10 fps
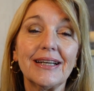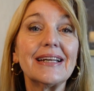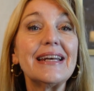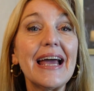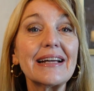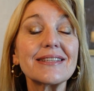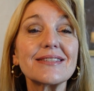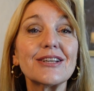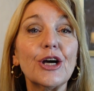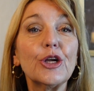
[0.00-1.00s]

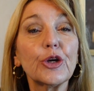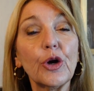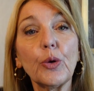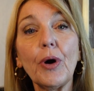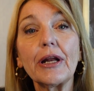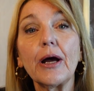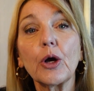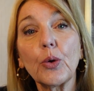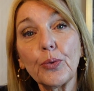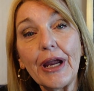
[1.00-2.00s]
Next, you're going to want to
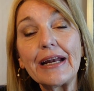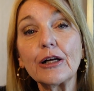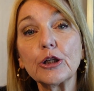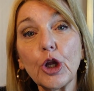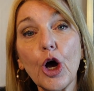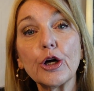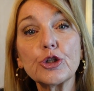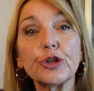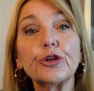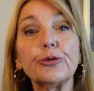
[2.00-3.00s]
create a
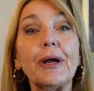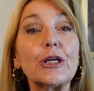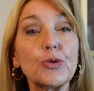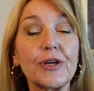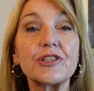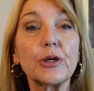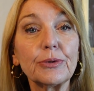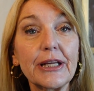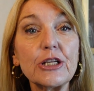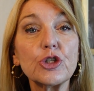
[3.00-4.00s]
long-term and trusting
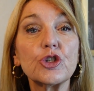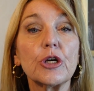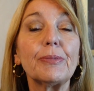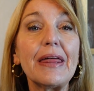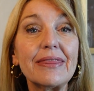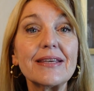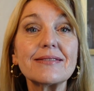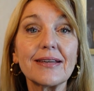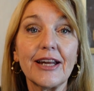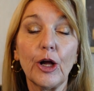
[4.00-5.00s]
relationship, and
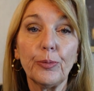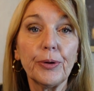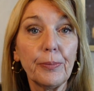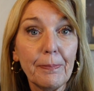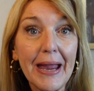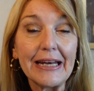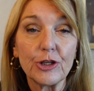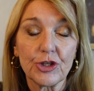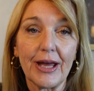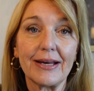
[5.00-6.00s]
this can help
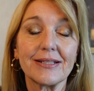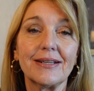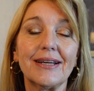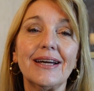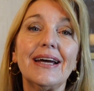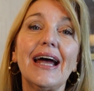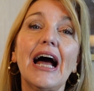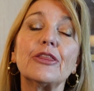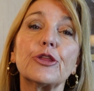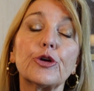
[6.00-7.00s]
manage that.
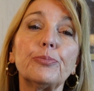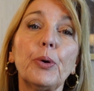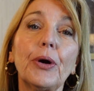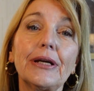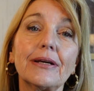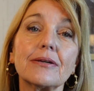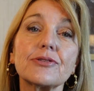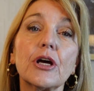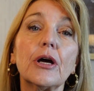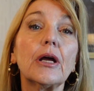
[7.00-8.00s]
And the third point
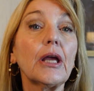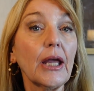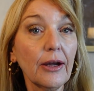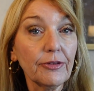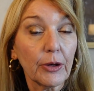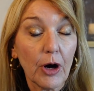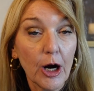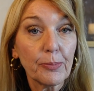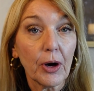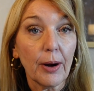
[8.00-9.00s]
is, if there
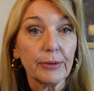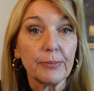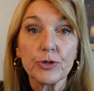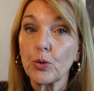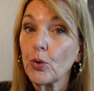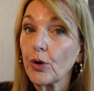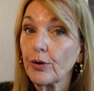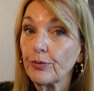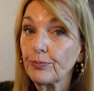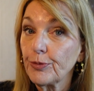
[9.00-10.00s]
are problems
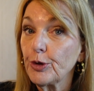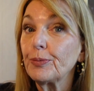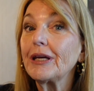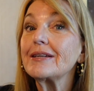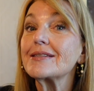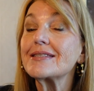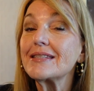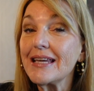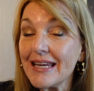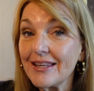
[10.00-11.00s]
or you begin to
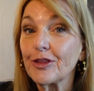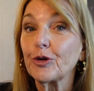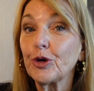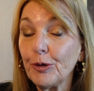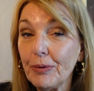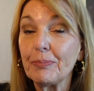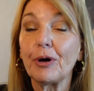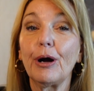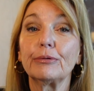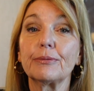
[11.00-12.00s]
see that there could be
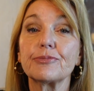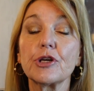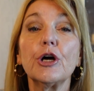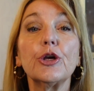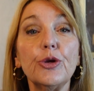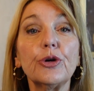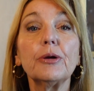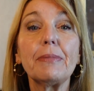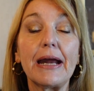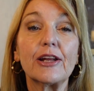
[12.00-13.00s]
problems, you
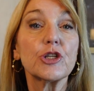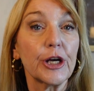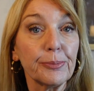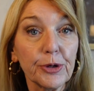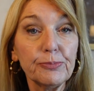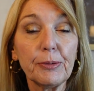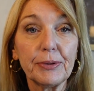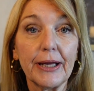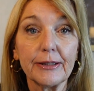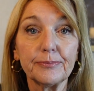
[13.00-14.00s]
can manage an improvement
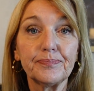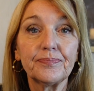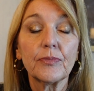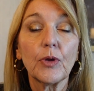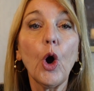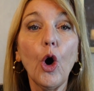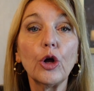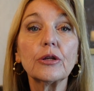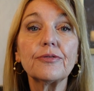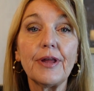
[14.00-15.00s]
plan.
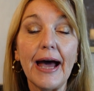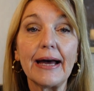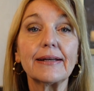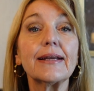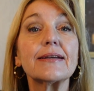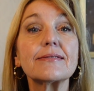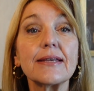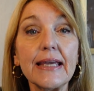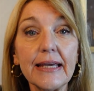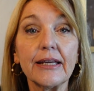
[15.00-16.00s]
All of that is
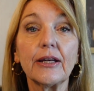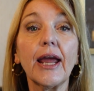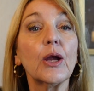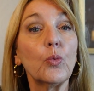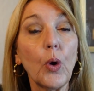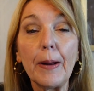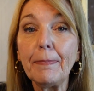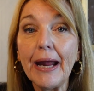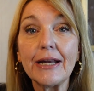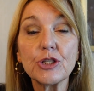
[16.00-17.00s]
in a
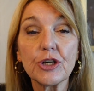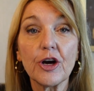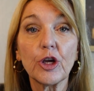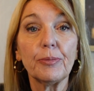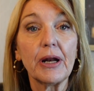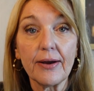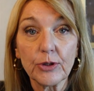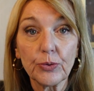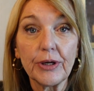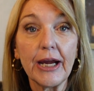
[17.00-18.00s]
one-page document I've
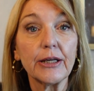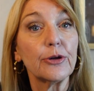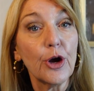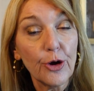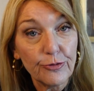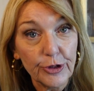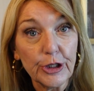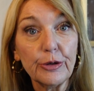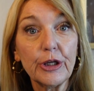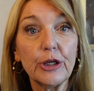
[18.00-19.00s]
created for
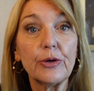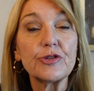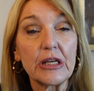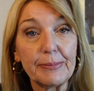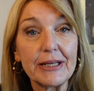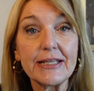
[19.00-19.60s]
you to use, and I'm going to